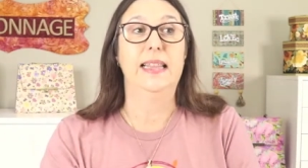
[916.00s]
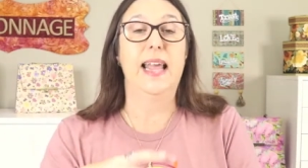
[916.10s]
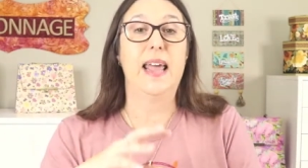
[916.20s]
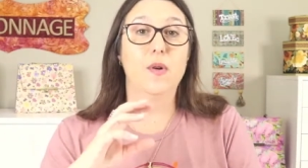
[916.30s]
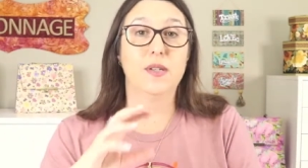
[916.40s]

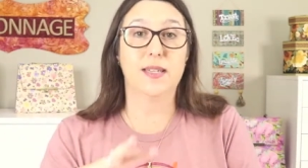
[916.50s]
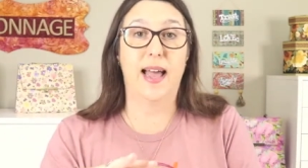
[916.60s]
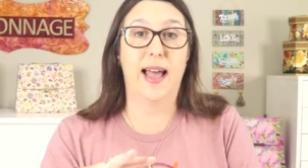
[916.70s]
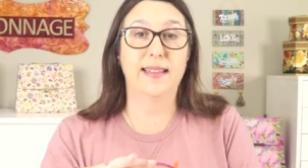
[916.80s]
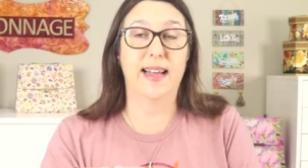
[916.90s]
they were
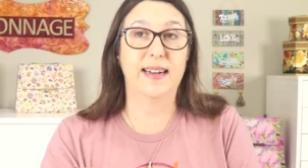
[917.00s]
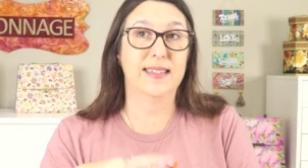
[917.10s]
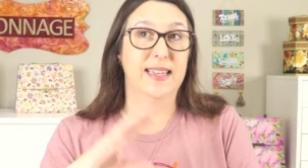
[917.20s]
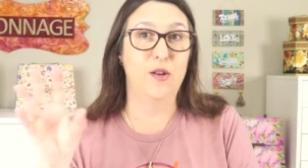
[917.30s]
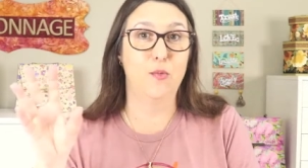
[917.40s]
said
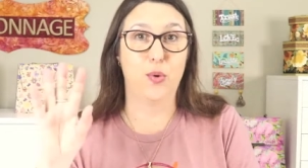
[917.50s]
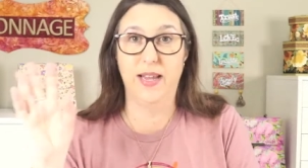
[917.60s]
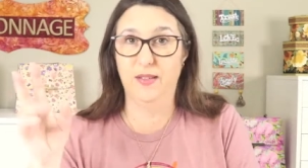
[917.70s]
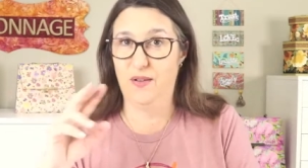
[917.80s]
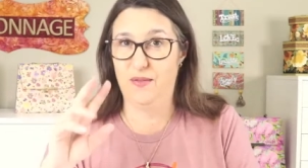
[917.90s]
there's a new
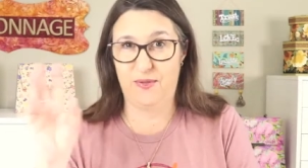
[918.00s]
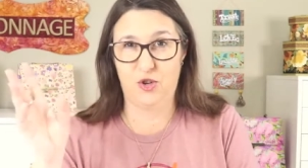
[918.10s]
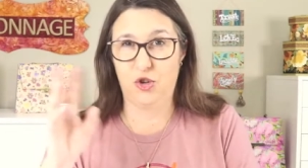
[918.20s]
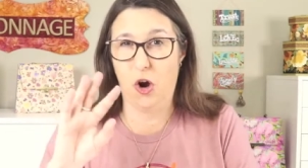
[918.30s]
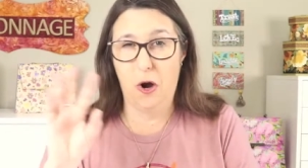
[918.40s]
brand of
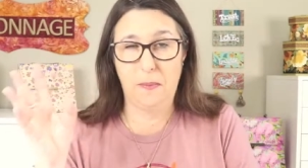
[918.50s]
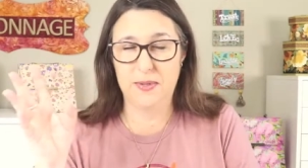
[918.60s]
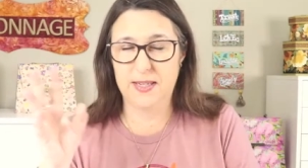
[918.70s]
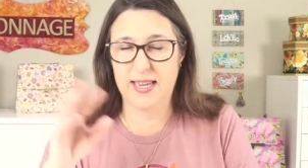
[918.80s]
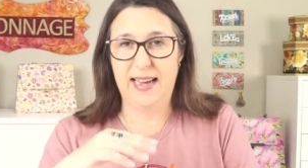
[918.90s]

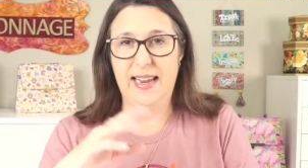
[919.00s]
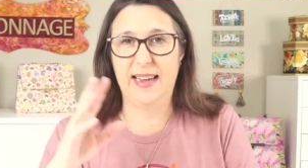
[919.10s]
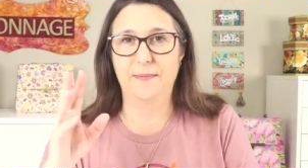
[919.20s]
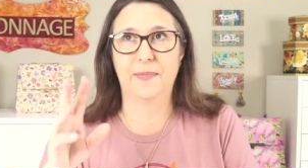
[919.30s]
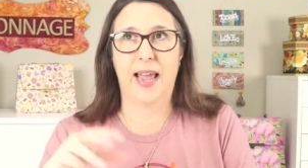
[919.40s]
shop
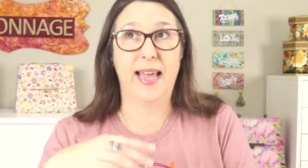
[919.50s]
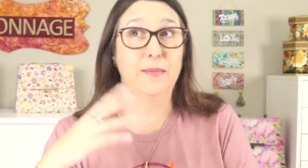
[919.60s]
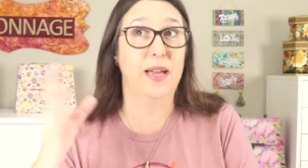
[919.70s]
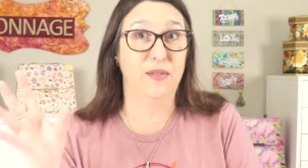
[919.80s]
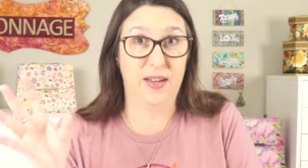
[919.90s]
selling
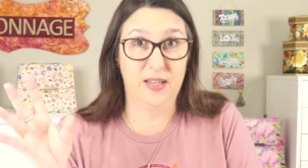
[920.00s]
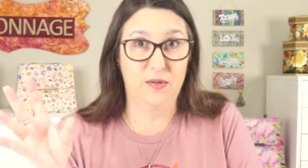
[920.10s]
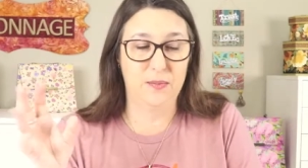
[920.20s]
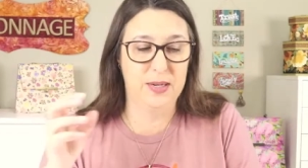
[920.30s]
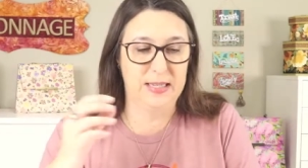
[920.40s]
handmade things
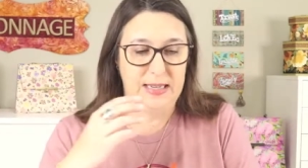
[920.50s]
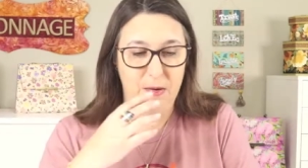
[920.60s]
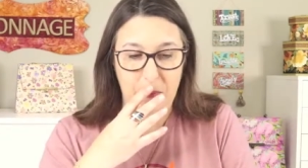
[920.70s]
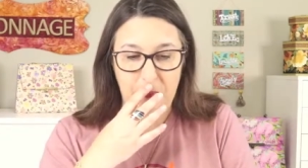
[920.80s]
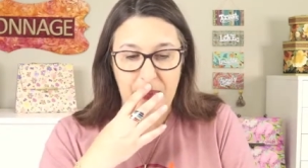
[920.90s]
from
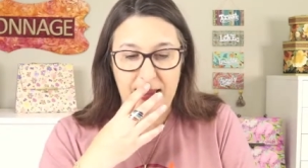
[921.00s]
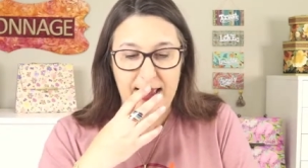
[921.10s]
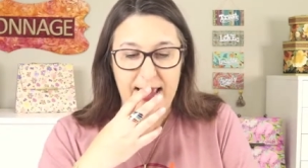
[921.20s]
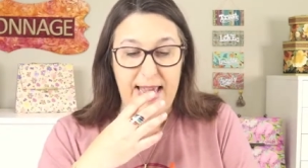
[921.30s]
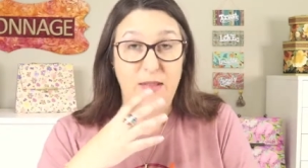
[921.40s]
Brazil.
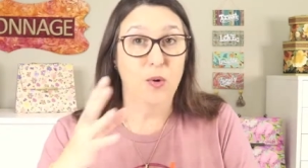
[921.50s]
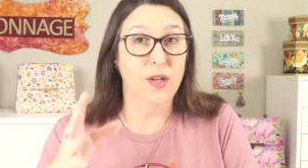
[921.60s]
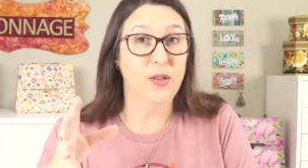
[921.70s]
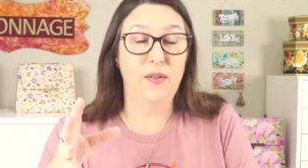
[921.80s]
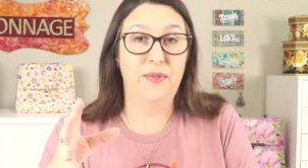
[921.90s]
And
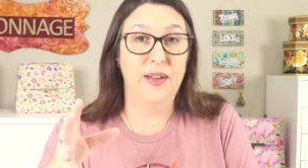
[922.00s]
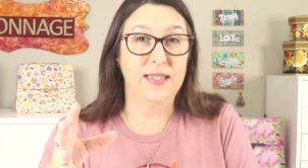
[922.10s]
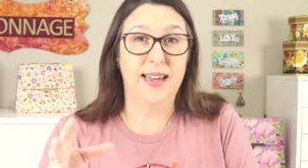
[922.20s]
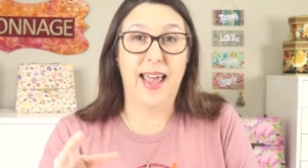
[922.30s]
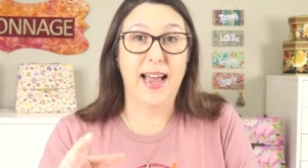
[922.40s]
one of the
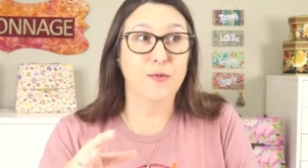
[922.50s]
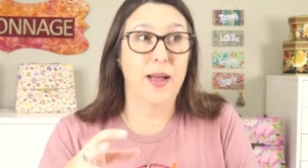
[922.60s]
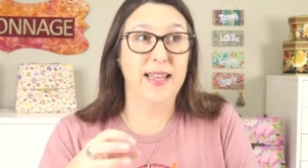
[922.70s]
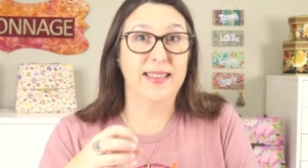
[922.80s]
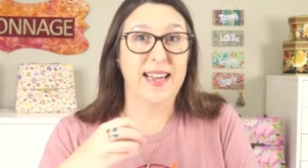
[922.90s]
things that catch
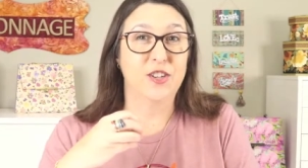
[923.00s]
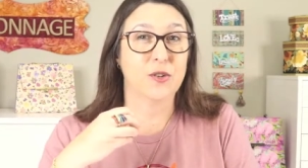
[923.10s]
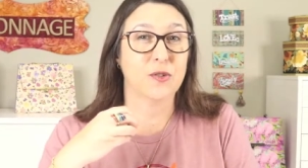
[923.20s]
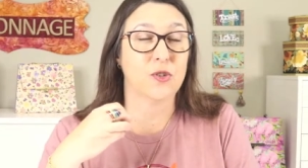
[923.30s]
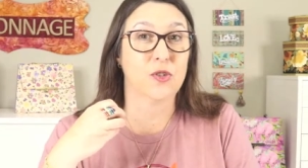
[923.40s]
my
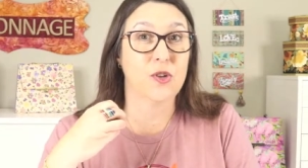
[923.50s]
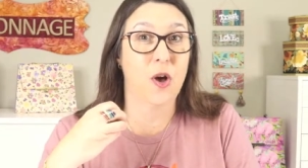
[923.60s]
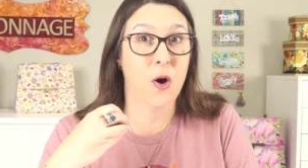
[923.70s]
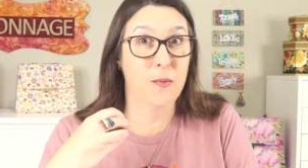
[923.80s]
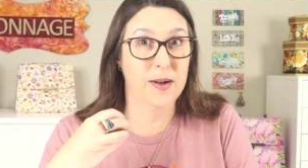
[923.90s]
attention
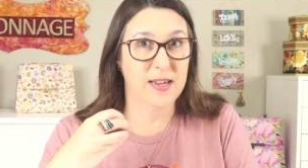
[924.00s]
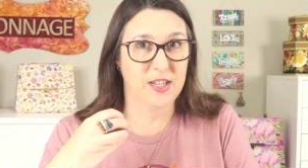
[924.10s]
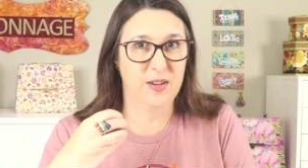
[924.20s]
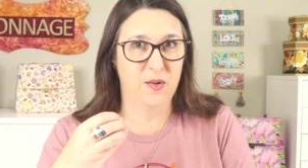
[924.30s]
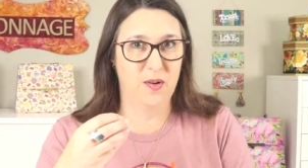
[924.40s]
so
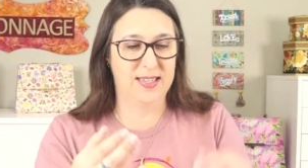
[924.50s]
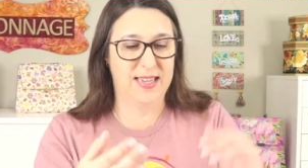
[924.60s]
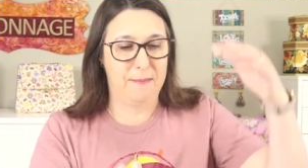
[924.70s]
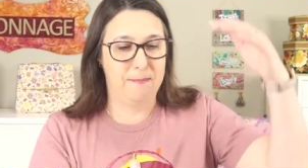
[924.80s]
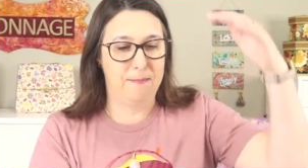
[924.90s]
much, it was
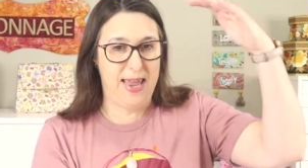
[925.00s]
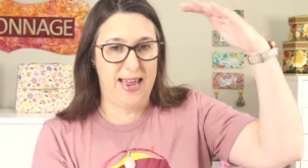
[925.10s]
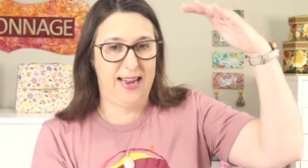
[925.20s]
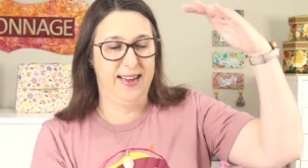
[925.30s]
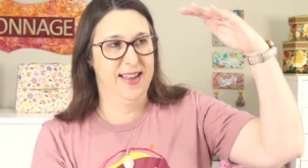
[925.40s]
a
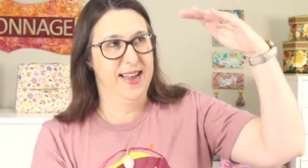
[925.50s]
big